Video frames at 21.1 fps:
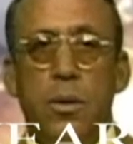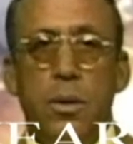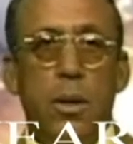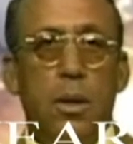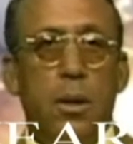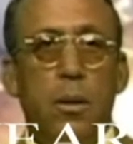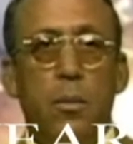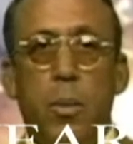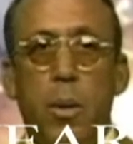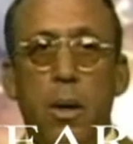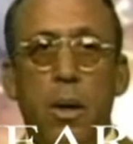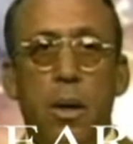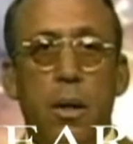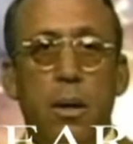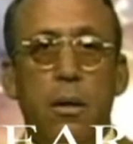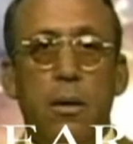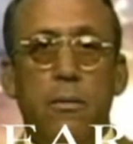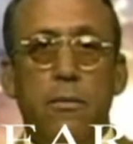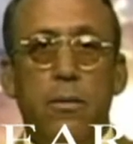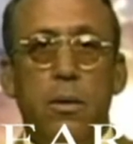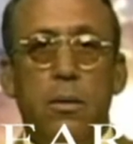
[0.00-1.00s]
you're still a
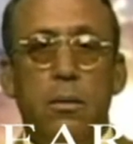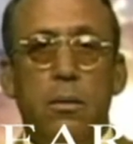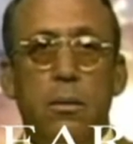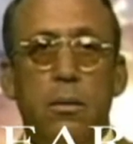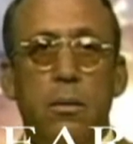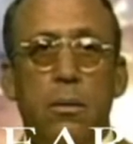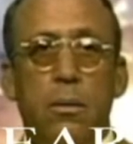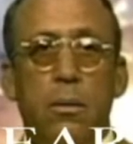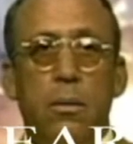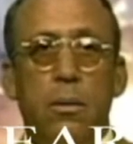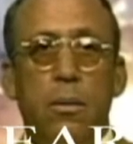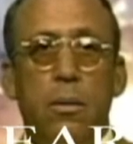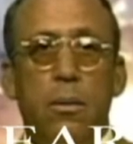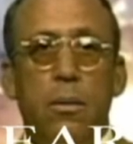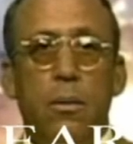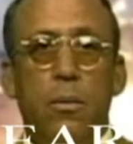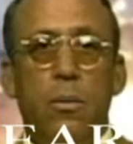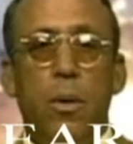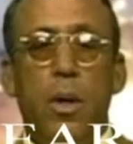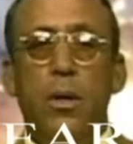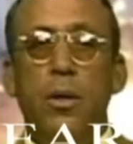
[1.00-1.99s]
part of it.
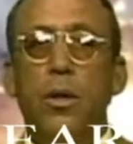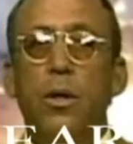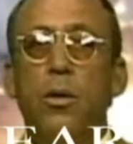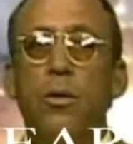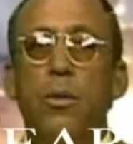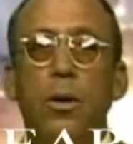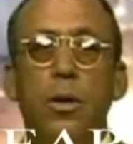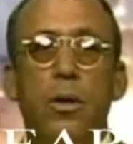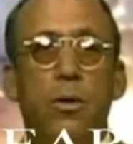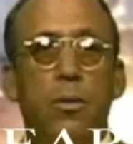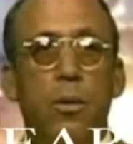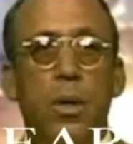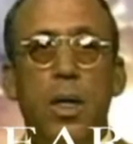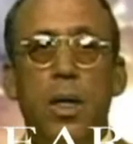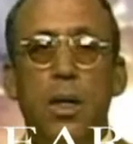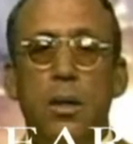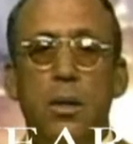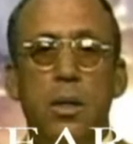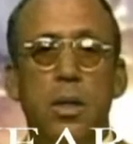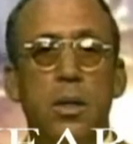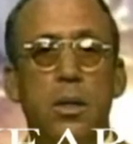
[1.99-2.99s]
Whether you
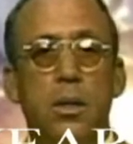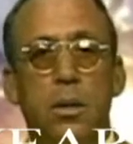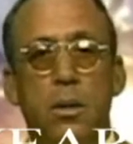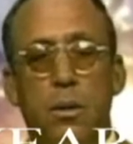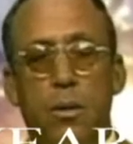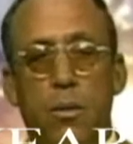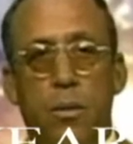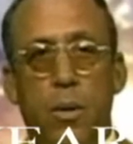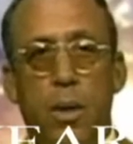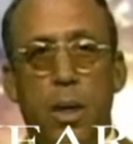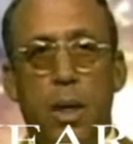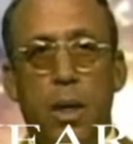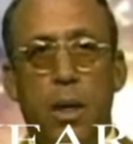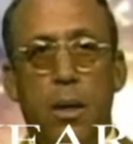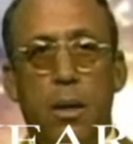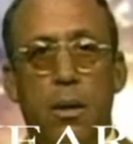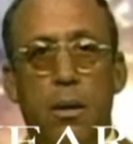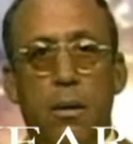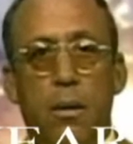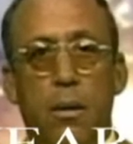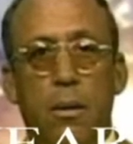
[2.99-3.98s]
agree or
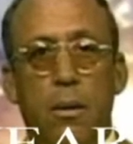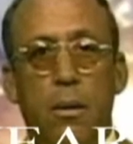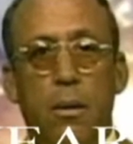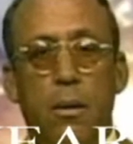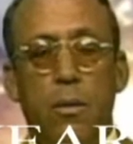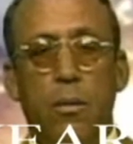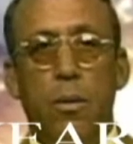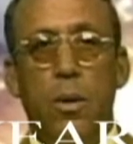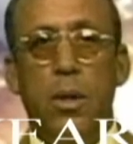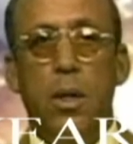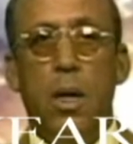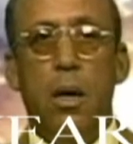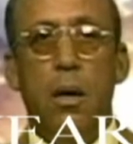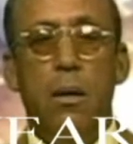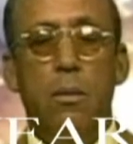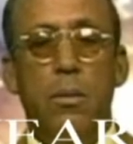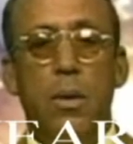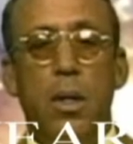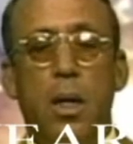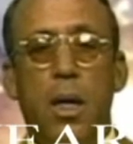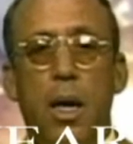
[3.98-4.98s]
disagree with
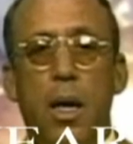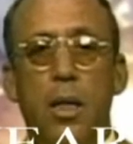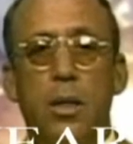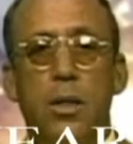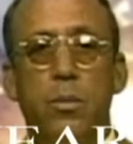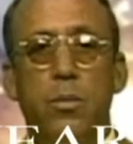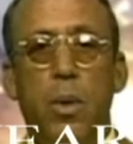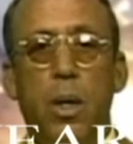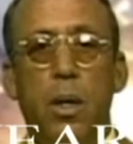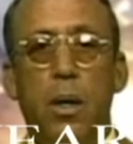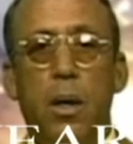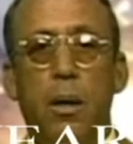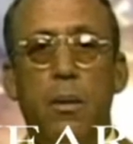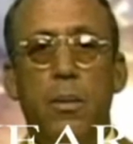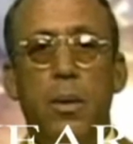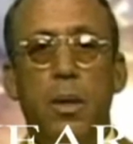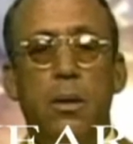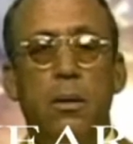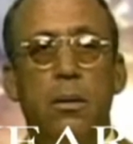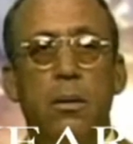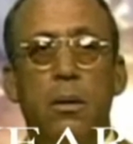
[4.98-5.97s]
the Honorable Elijah
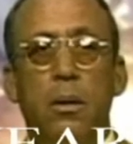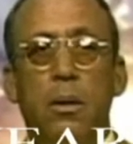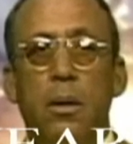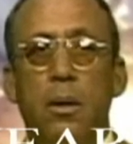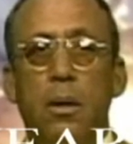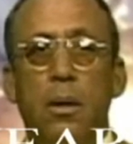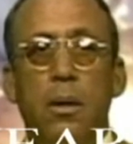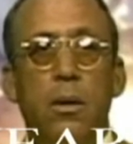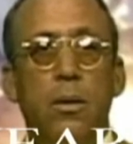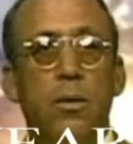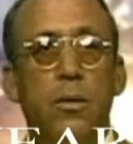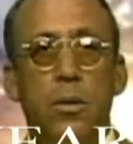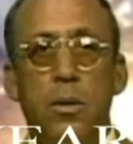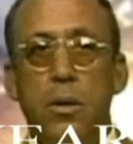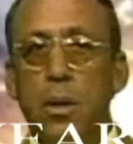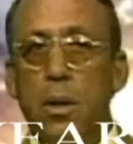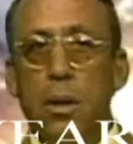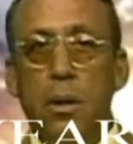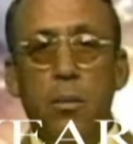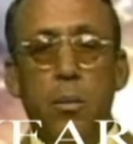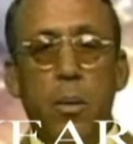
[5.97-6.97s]
Muhammad,
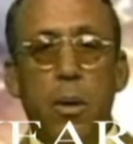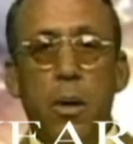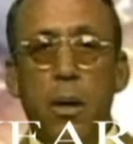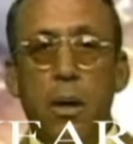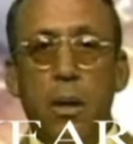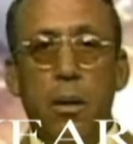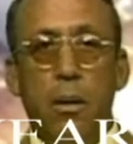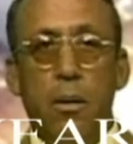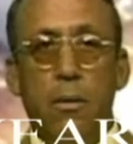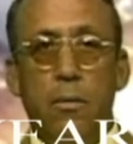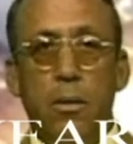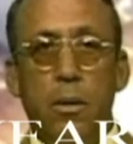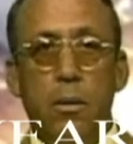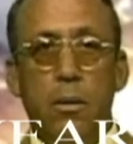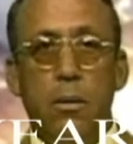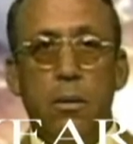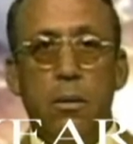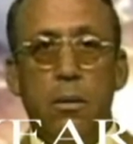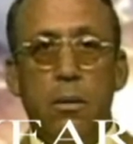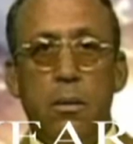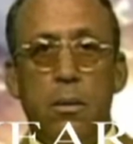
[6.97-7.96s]
you're still a part of
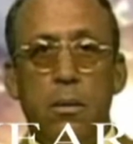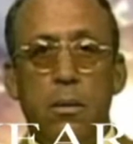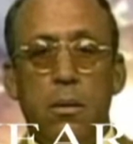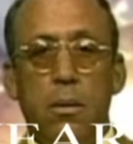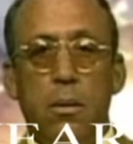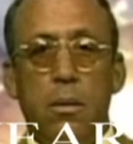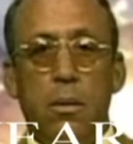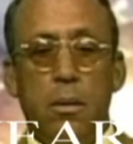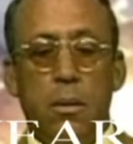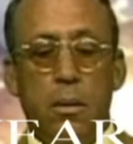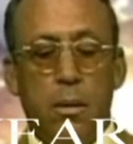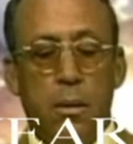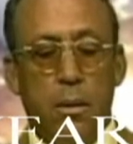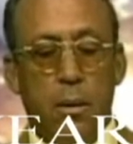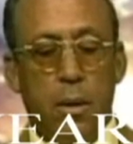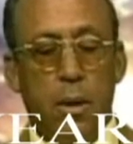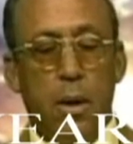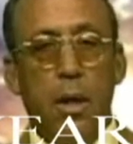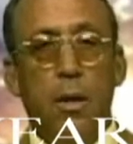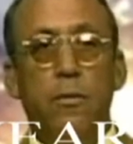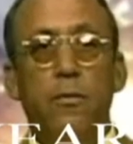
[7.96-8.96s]

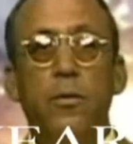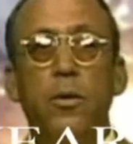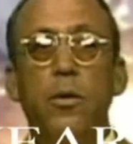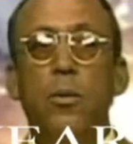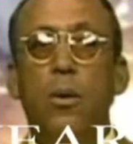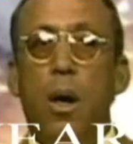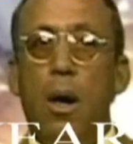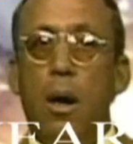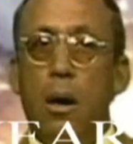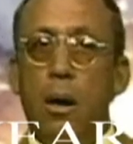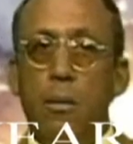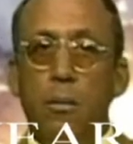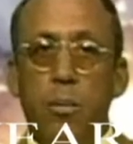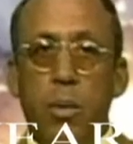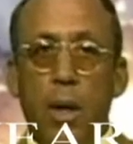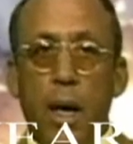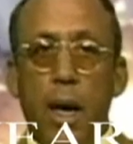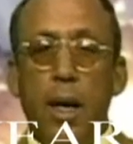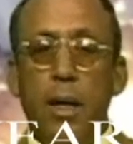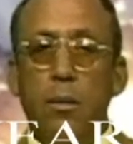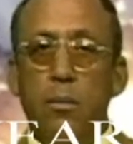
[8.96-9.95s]
it. If you
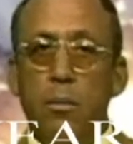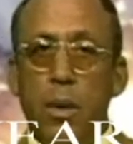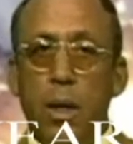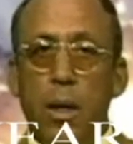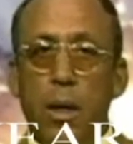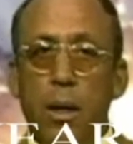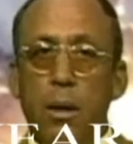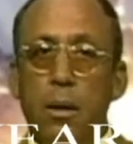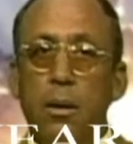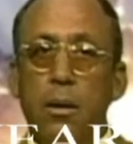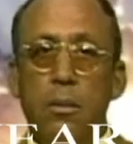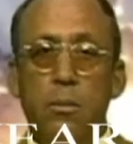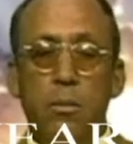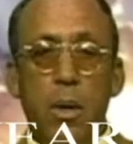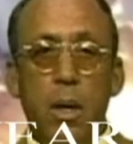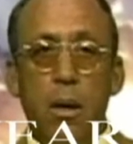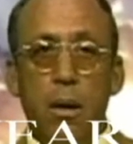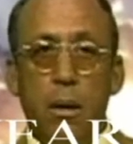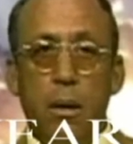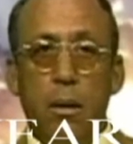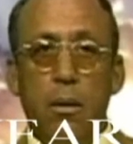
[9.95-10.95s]
are a black man
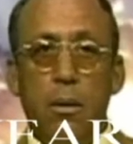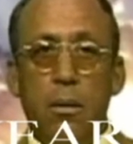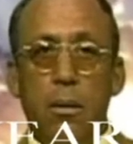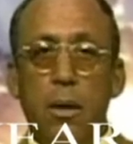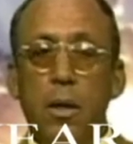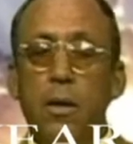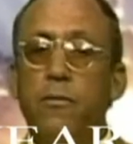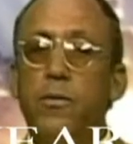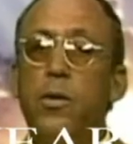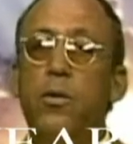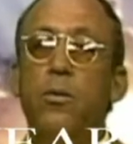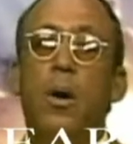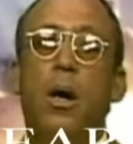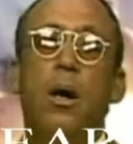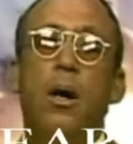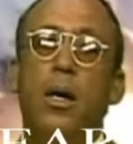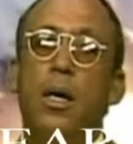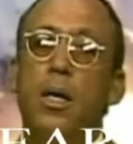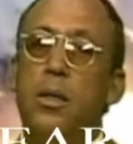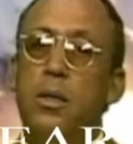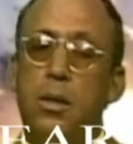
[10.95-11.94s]
in America, if
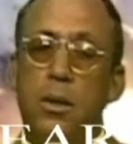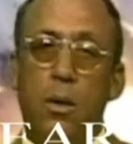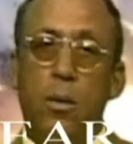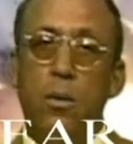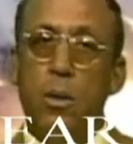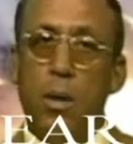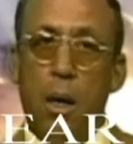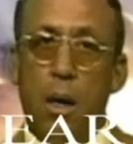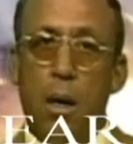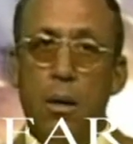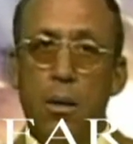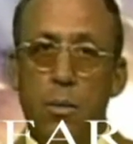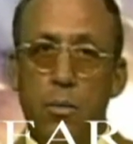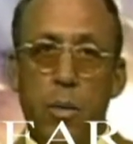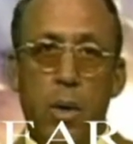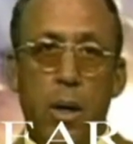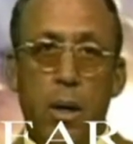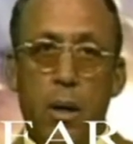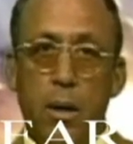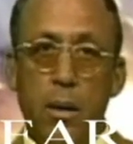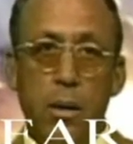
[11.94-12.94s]
you are a
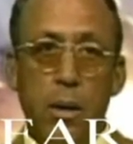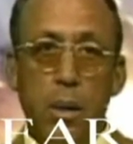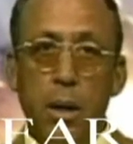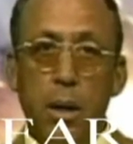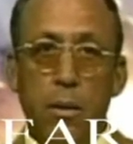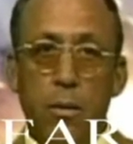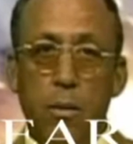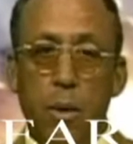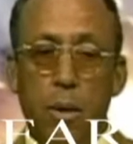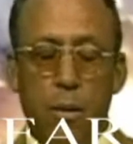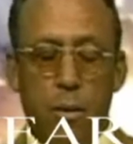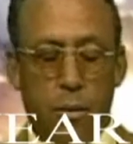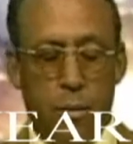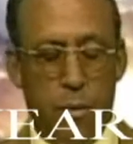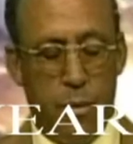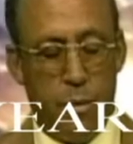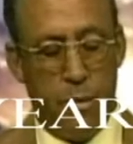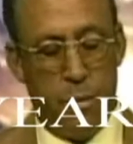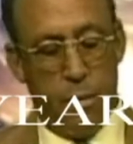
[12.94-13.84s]
so-called American Negro.